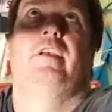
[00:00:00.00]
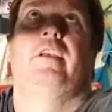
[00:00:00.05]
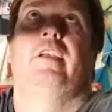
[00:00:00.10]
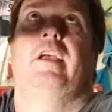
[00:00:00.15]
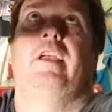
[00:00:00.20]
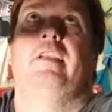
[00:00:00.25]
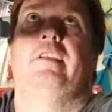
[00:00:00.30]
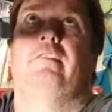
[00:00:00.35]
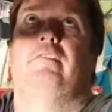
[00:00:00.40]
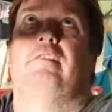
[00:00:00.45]

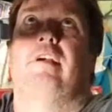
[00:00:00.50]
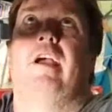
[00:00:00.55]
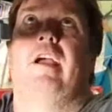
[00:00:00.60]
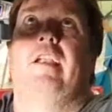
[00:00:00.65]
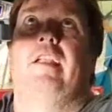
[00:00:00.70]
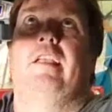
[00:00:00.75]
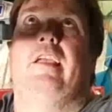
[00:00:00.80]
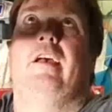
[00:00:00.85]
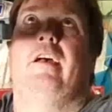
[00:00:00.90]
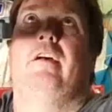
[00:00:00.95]
at your
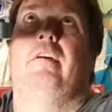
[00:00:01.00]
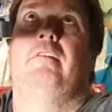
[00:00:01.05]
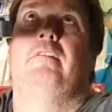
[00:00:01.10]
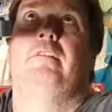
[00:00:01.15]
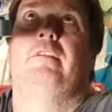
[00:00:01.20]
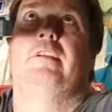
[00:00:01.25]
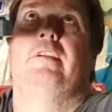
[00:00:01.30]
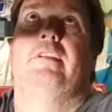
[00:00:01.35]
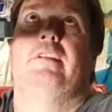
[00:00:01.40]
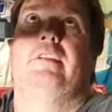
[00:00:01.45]
radio or
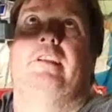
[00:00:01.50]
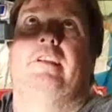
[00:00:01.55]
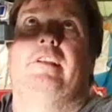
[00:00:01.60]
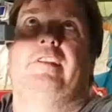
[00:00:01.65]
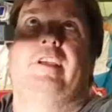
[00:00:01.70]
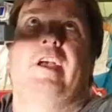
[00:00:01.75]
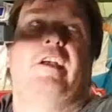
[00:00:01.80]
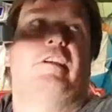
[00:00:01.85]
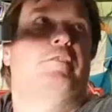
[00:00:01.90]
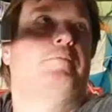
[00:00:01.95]
your
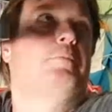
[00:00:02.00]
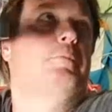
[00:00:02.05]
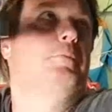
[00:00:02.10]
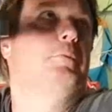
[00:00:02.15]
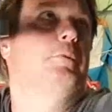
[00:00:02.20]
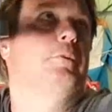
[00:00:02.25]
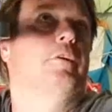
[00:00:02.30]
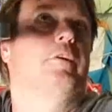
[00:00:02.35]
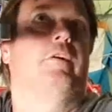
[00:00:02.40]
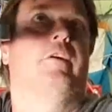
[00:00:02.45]

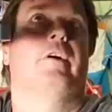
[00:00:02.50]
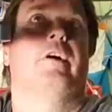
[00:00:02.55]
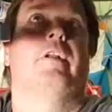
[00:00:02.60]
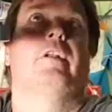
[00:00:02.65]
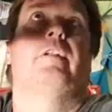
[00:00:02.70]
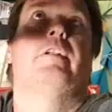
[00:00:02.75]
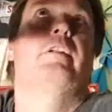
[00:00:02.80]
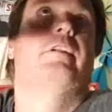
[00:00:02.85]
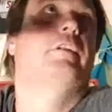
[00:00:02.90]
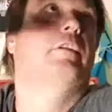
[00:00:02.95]
dashboard height,
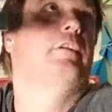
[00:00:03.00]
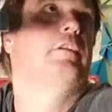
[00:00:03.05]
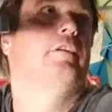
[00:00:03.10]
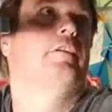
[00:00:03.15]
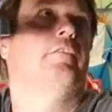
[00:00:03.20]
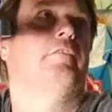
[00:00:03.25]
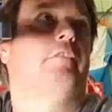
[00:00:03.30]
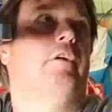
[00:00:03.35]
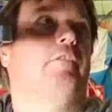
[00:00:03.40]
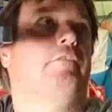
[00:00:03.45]

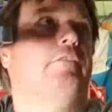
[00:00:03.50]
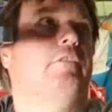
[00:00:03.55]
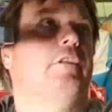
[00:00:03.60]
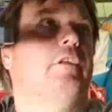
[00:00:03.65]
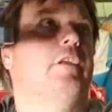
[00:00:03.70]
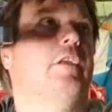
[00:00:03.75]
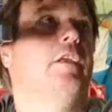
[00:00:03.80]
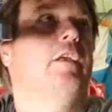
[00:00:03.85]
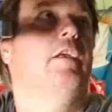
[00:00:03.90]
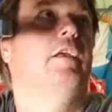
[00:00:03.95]

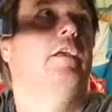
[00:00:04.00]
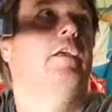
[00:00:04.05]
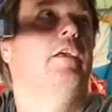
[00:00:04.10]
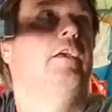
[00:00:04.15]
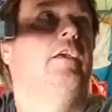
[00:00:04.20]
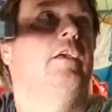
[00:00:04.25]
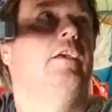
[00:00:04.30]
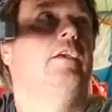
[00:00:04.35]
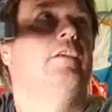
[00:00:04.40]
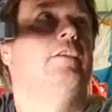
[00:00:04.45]
roughly.
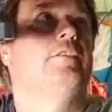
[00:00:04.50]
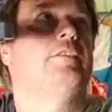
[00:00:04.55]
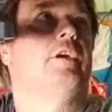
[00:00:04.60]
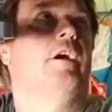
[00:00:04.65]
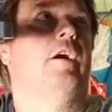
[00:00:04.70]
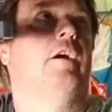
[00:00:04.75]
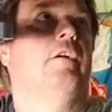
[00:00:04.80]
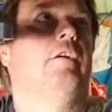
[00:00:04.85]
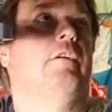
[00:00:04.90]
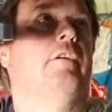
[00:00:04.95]

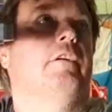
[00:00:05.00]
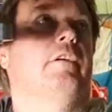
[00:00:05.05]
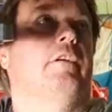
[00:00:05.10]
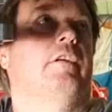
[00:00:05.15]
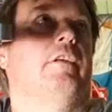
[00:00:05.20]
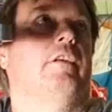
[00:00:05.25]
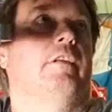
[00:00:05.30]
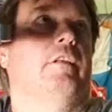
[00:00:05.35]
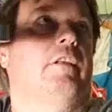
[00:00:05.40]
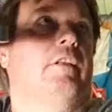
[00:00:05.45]
So
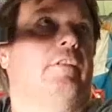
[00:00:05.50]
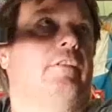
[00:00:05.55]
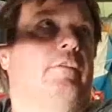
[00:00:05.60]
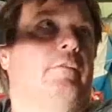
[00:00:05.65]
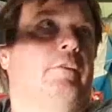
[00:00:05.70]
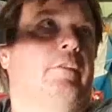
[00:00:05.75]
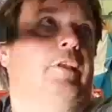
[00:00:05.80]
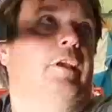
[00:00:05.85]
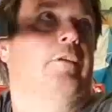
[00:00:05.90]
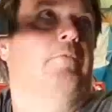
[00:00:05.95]

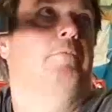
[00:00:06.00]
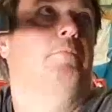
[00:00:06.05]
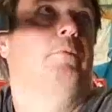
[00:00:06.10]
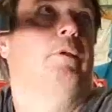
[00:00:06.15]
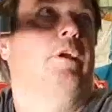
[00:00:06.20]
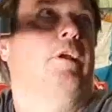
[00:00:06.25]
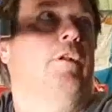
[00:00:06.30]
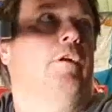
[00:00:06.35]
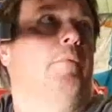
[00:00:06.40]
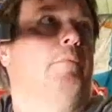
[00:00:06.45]
doing the
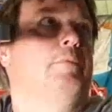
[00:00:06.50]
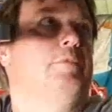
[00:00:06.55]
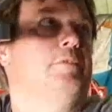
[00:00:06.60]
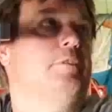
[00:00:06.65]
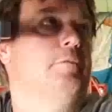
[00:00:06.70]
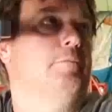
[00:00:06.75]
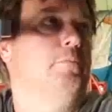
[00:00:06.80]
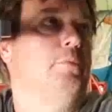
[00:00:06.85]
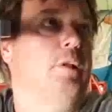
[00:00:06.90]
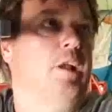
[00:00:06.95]
complete
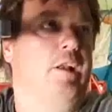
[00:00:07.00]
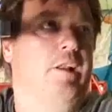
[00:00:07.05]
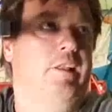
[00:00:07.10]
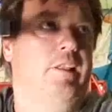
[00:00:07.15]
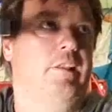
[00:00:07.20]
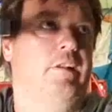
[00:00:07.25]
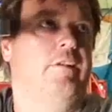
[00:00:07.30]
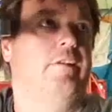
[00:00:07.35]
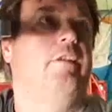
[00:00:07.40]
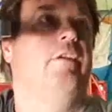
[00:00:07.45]
opposite, planting
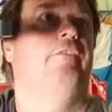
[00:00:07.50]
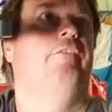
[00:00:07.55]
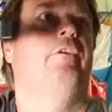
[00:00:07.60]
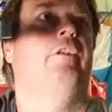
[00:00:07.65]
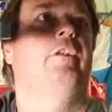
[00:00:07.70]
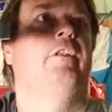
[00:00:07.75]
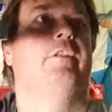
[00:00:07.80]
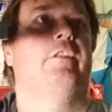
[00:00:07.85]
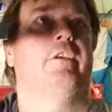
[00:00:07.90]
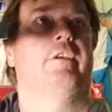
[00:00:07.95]
the diff
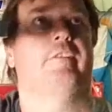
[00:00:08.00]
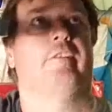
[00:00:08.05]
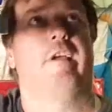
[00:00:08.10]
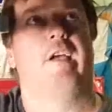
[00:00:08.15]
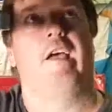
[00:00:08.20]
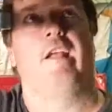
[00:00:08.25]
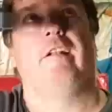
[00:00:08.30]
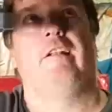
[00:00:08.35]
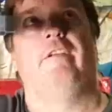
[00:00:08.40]
into the ground,